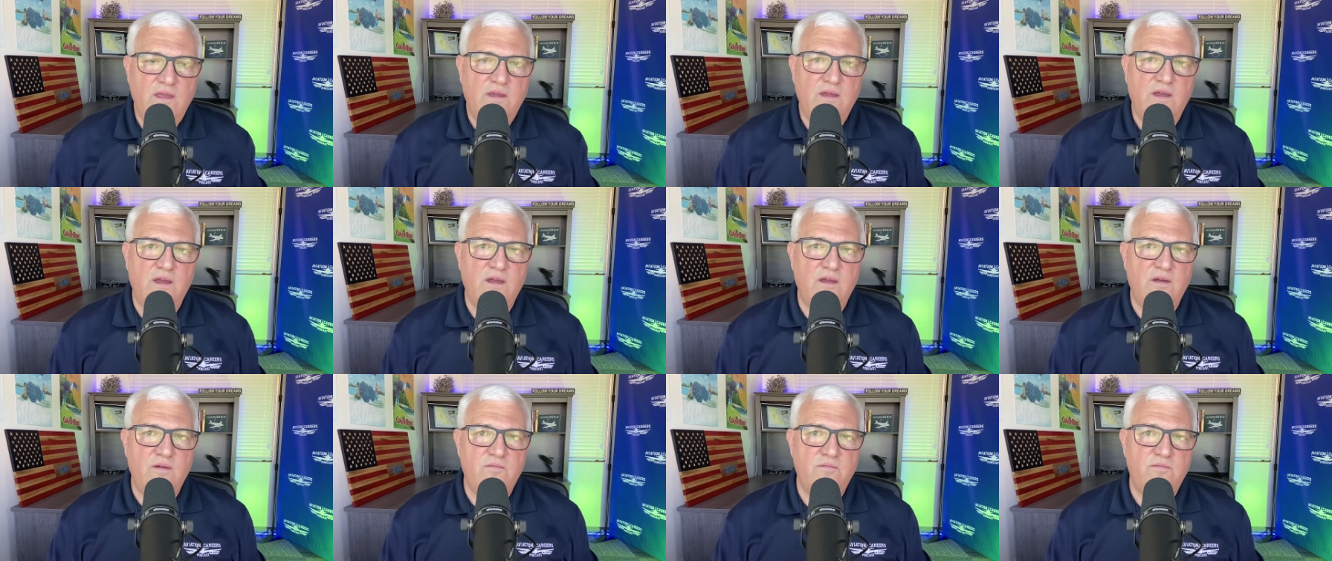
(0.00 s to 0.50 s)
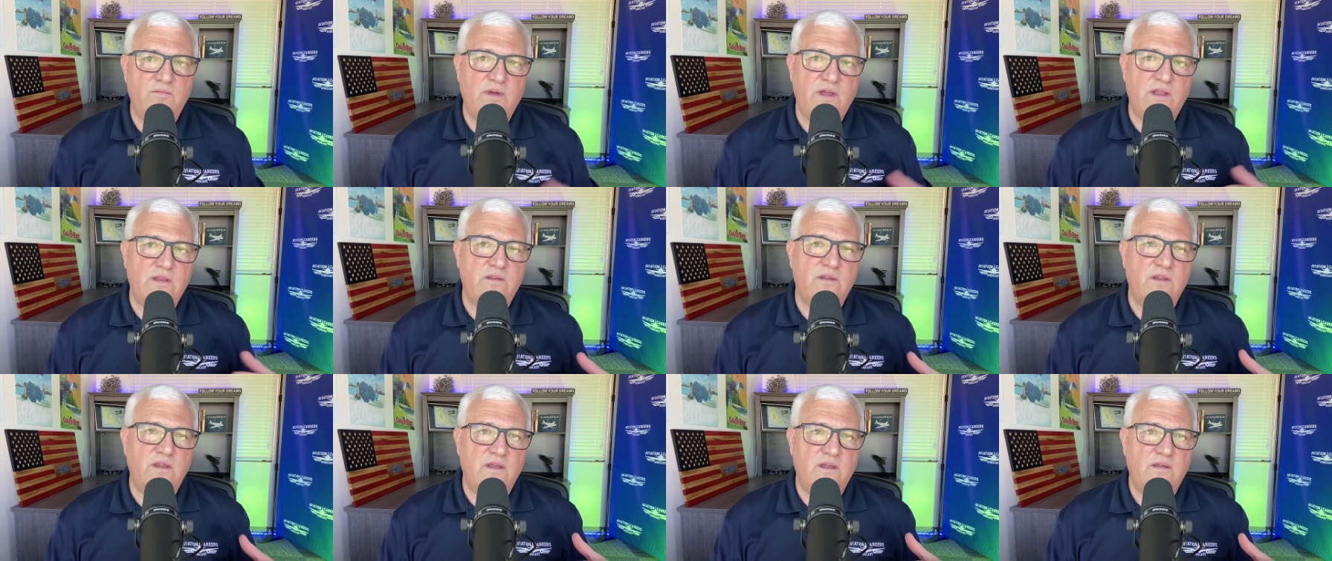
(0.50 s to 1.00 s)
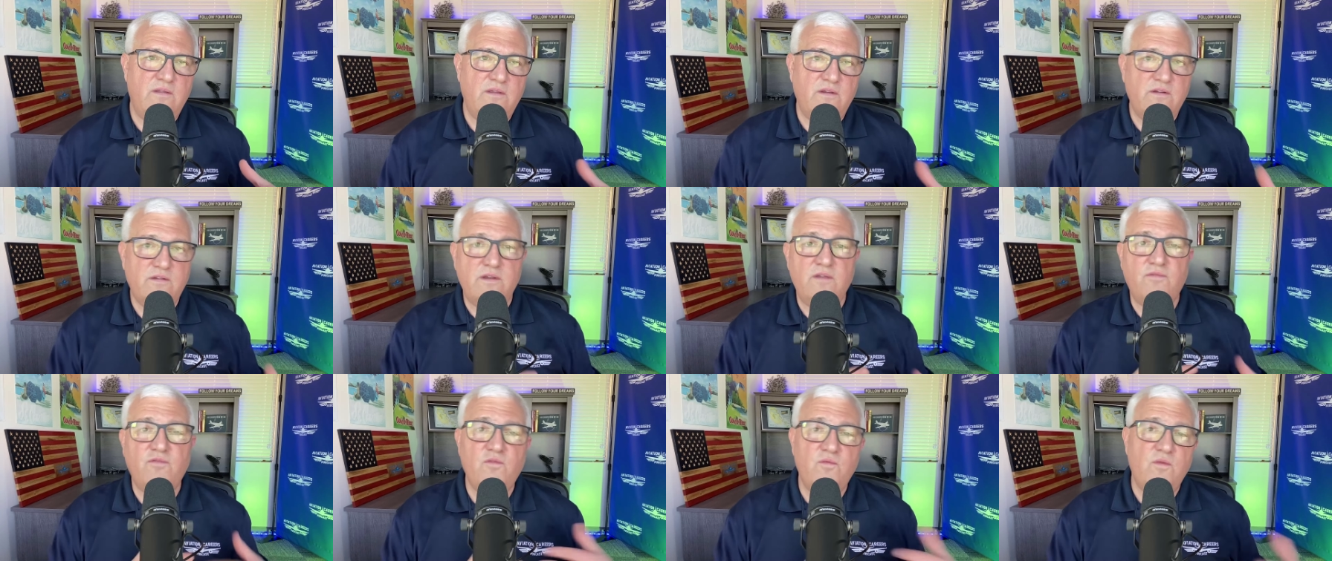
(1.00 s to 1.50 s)
But there's
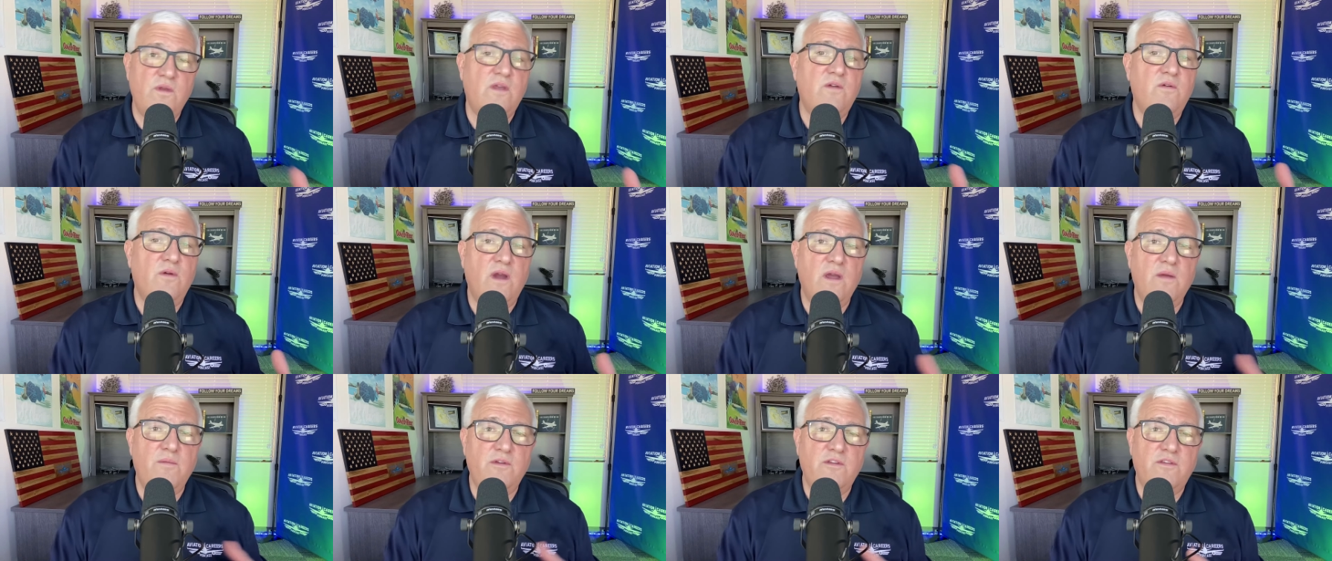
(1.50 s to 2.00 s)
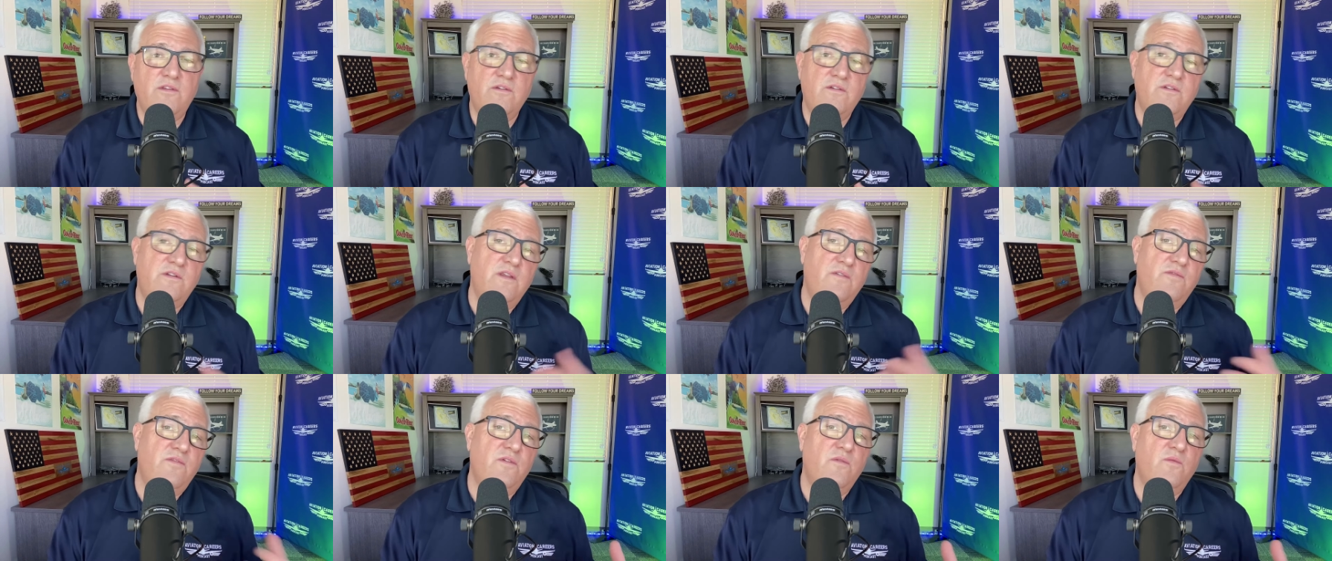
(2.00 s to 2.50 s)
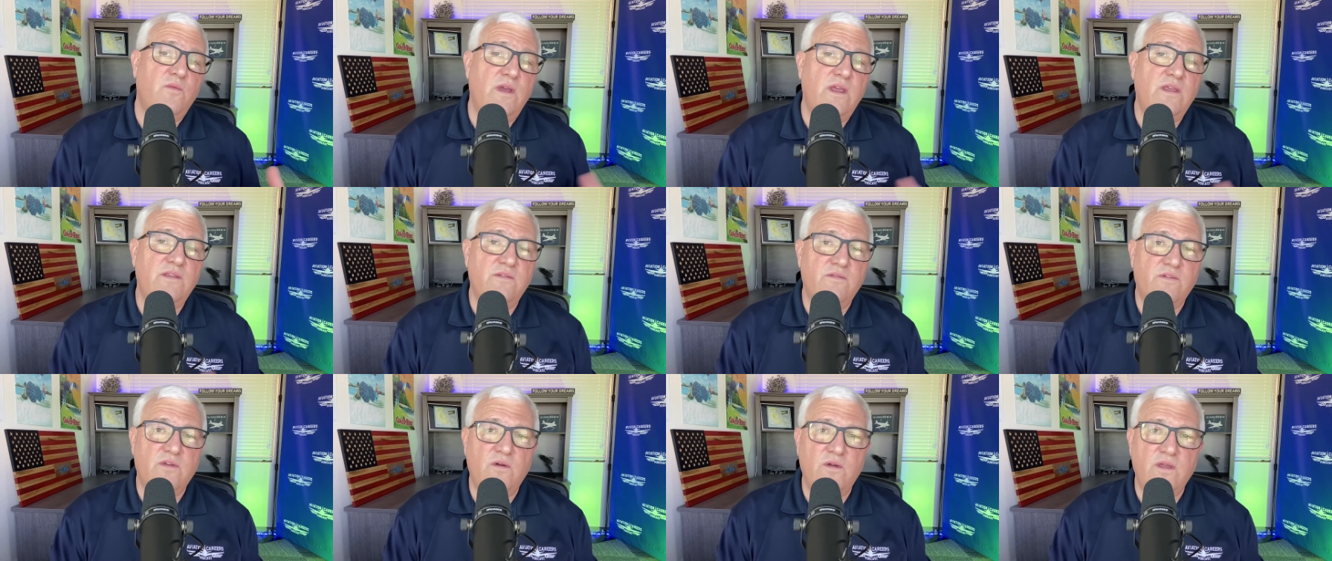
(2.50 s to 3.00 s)
different requirements. There's different
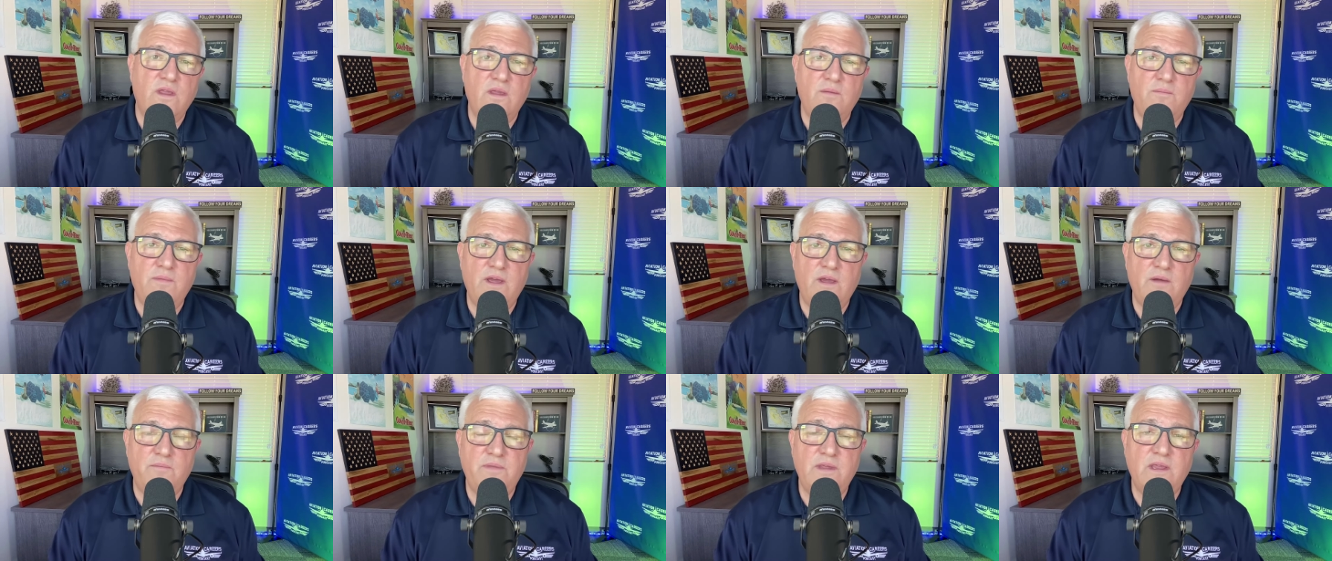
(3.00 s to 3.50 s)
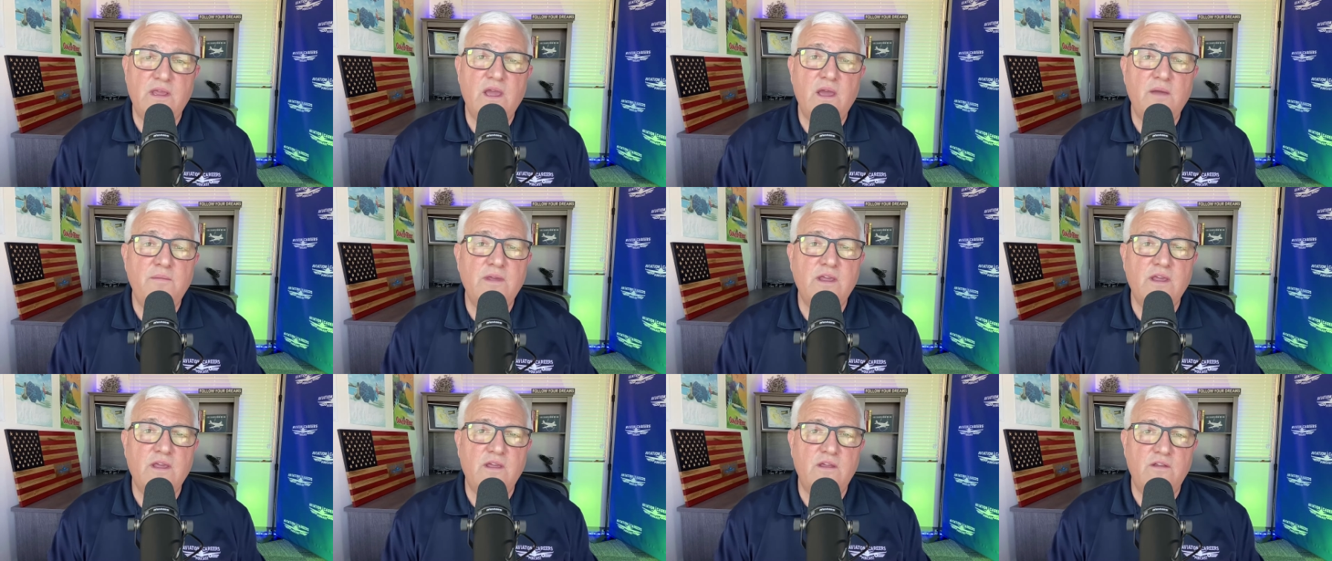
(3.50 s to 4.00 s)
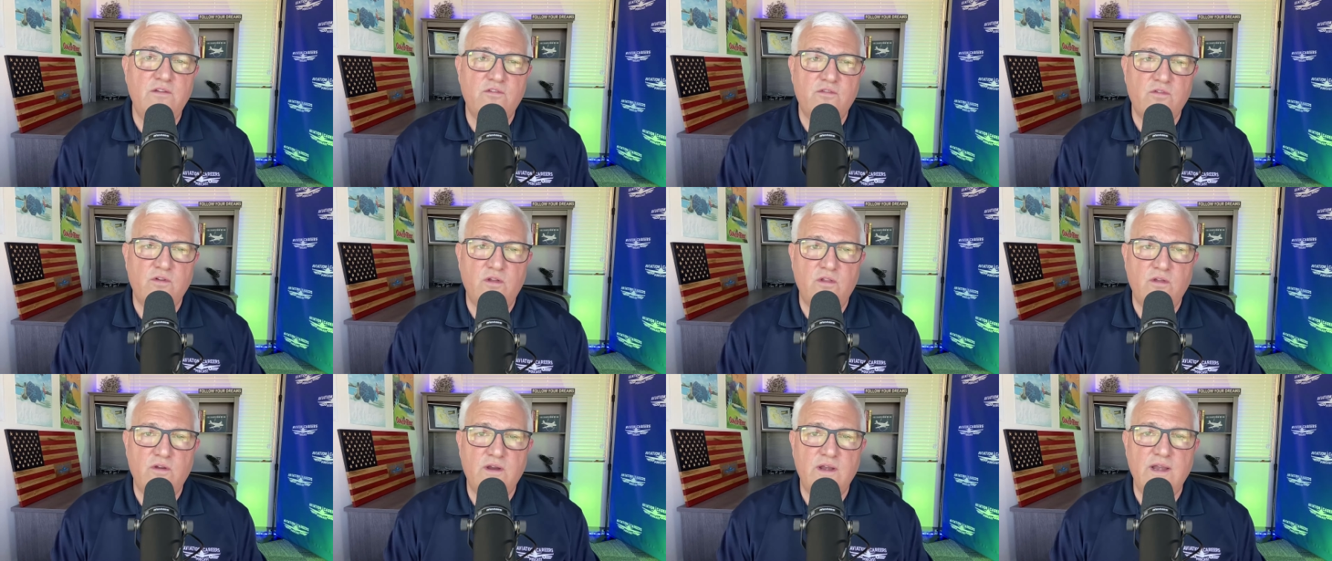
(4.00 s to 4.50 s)
ways of going about becoming a
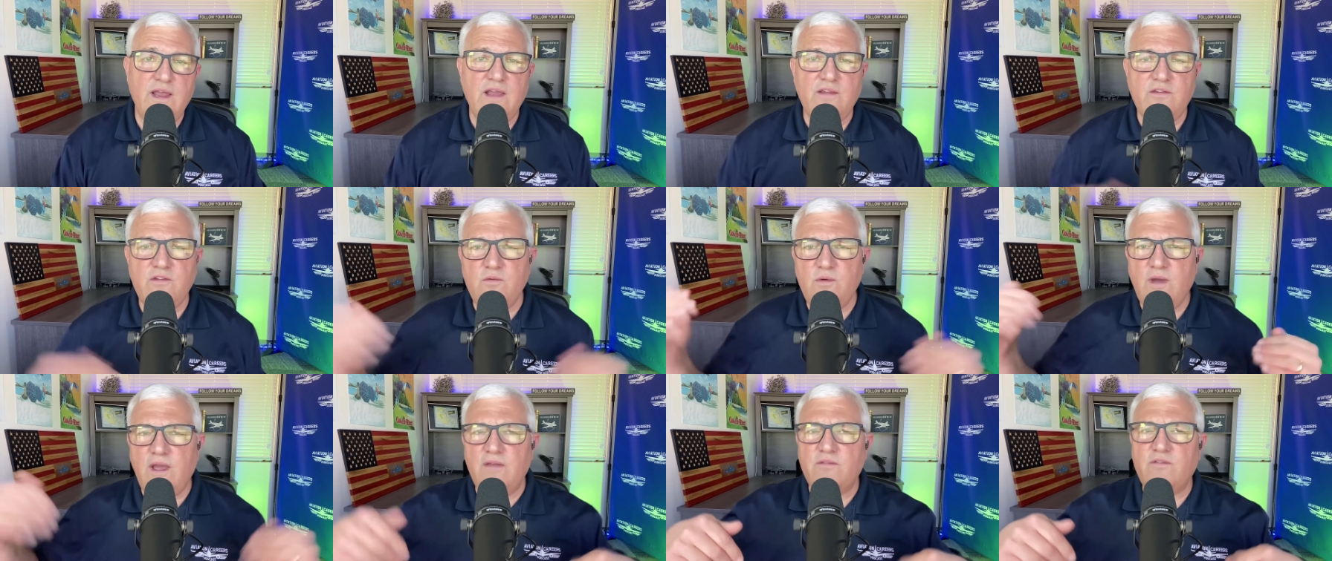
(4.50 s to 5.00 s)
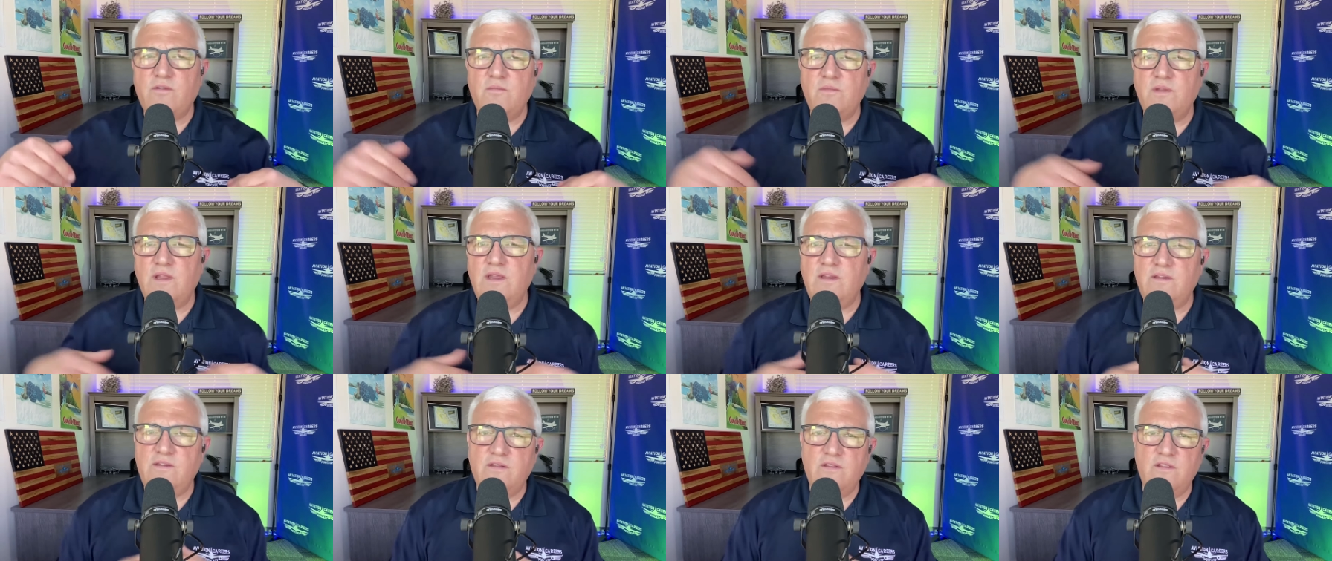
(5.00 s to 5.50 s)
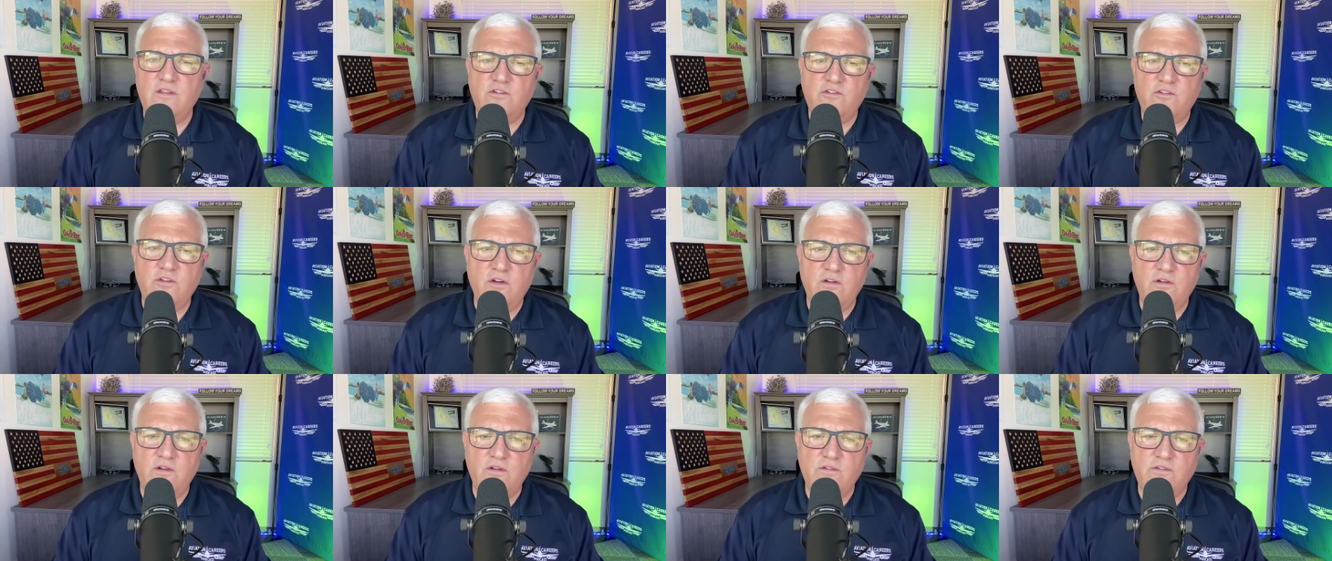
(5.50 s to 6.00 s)
controller. And actually, we'll have some links in the
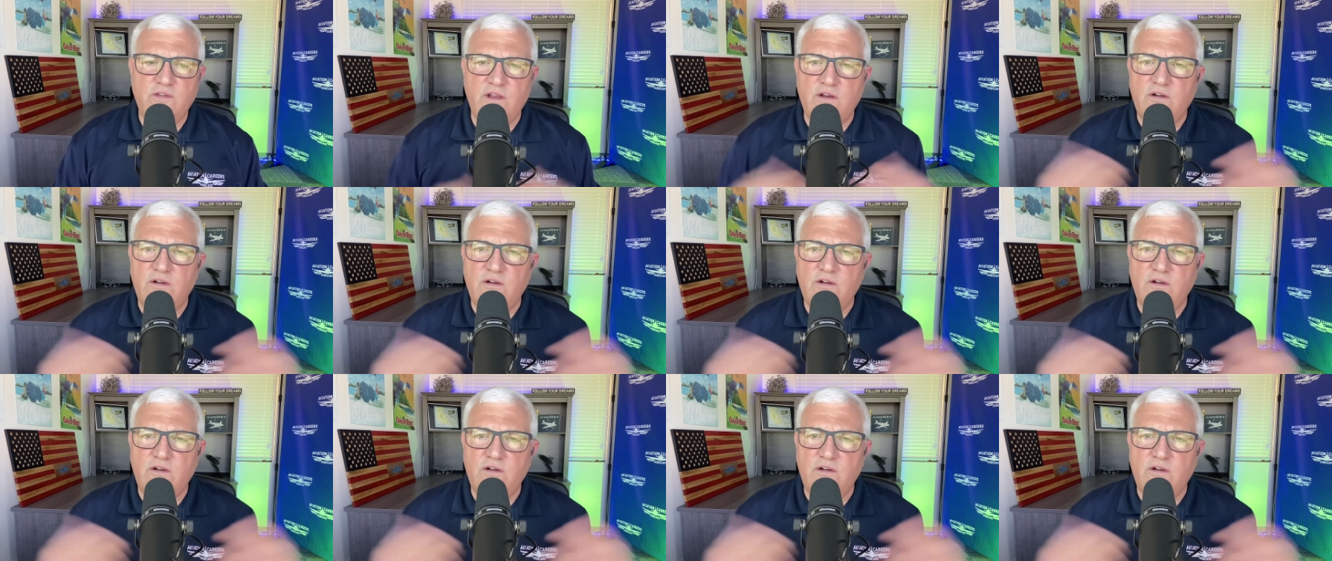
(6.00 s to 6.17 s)
show notes.